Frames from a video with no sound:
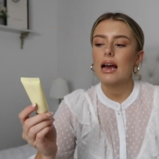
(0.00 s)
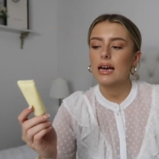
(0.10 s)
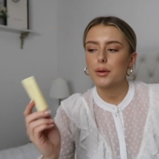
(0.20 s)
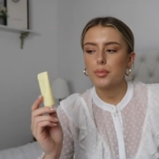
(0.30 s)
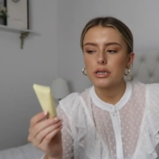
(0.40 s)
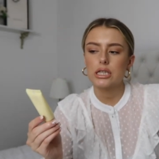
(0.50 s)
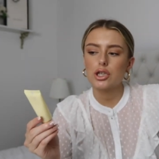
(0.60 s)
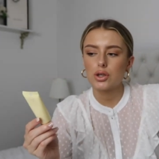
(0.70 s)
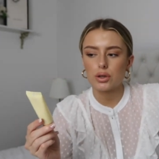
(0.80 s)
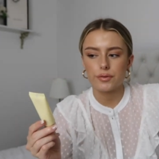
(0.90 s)
And I'm pretty
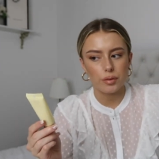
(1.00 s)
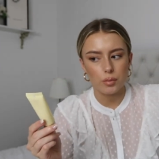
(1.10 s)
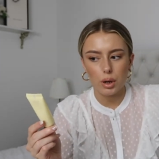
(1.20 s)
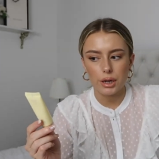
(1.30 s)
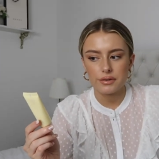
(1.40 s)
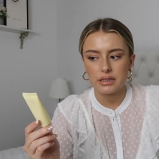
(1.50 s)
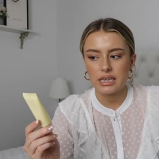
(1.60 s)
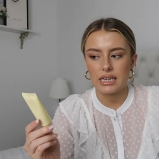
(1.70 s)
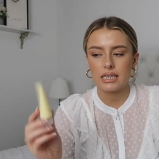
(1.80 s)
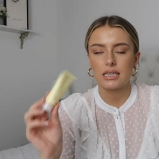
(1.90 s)
sure from what I've
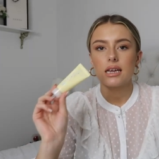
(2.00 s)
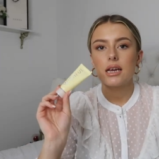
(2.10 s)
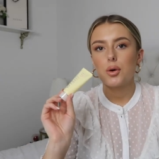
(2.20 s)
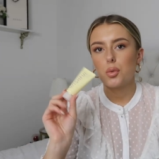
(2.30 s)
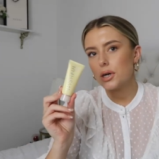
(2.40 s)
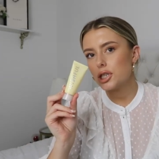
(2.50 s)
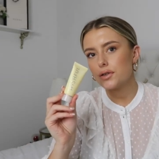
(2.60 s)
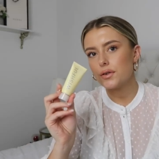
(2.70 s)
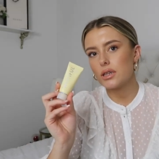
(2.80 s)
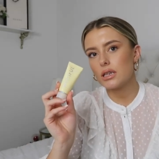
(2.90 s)
seen,
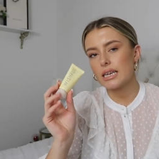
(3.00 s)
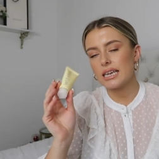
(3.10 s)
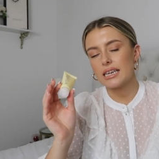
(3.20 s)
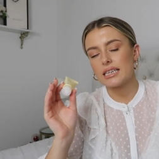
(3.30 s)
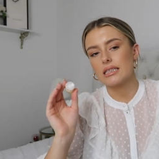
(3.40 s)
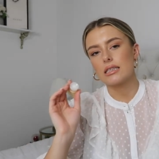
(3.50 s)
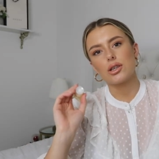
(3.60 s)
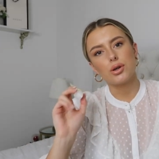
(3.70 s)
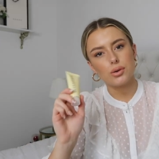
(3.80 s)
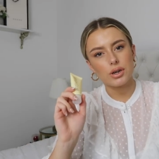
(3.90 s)
Wishful is
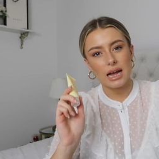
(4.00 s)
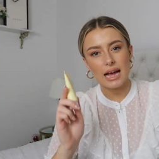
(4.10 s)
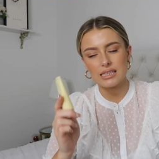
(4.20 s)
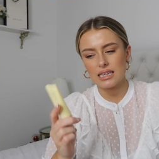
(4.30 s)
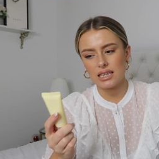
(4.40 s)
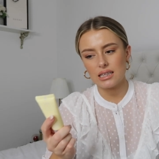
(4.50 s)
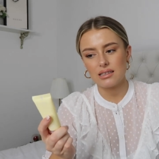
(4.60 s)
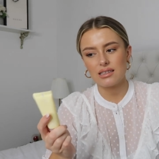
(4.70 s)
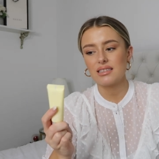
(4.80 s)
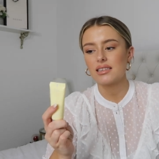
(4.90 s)
Huda
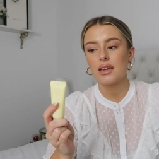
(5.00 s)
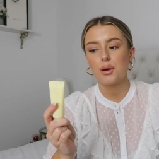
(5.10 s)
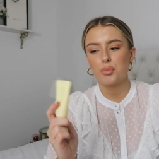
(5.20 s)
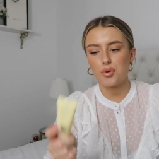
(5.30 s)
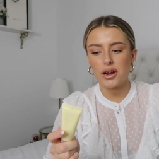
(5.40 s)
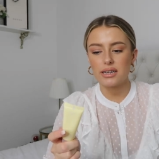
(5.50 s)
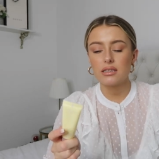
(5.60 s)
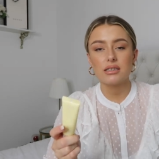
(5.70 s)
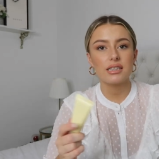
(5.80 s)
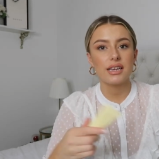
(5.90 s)
Beauty's brand.